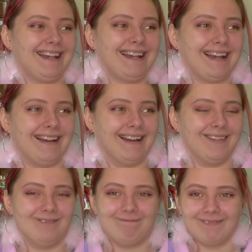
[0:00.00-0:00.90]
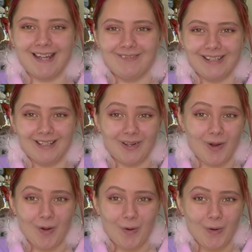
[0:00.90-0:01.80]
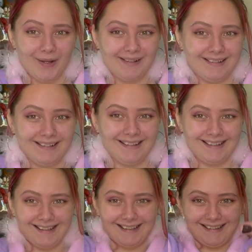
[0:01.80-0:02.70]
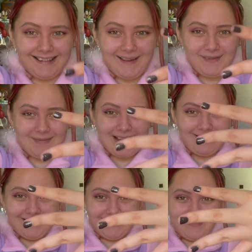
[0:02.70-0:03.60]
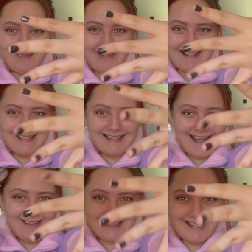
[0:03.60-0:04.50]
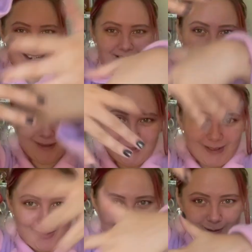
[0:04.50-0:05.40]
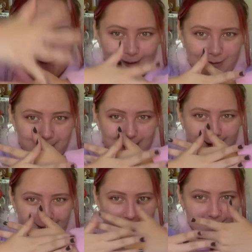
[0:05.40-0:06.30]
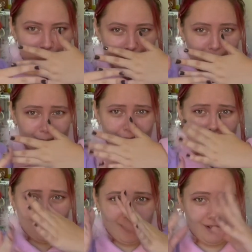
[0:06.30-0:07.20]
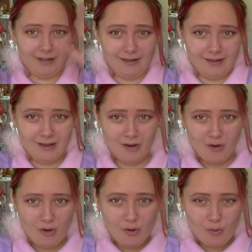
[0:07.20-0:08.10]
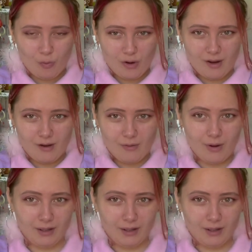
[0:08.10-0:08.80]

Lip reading: I'm gonna go. Life's better when you've got painted nails, and I can't stop looking at my hands. I'm like, whoa, whoa.